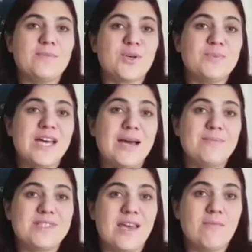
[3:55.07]

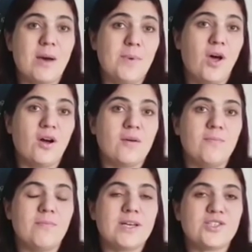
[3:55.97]
Sometimes in my blog,
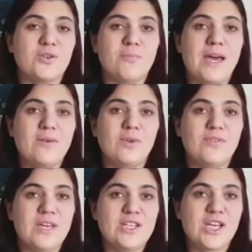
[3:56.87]
my son Ben will
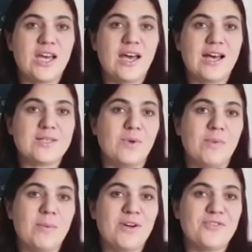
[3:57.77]
feature, as will
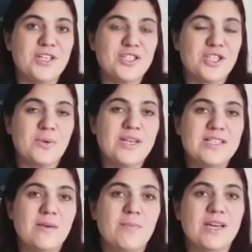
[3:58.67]
my boyfriend
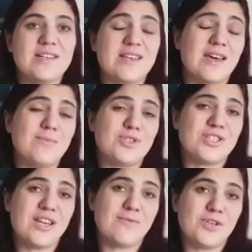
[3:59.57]
Stuart, because I am
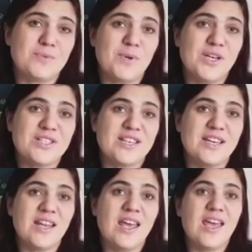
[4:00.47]
just an average
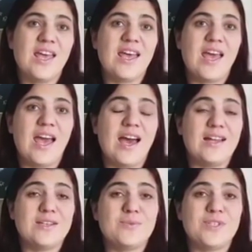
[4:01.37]
person
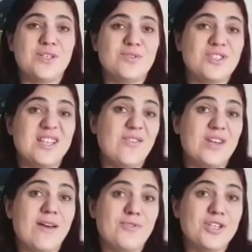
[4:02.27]
and we do just live
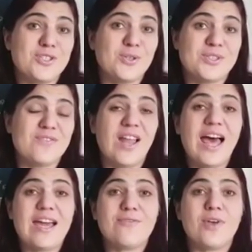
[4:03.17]
an average sort of
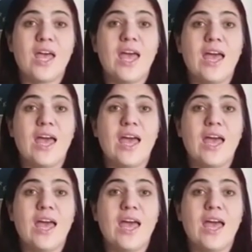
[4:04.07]
life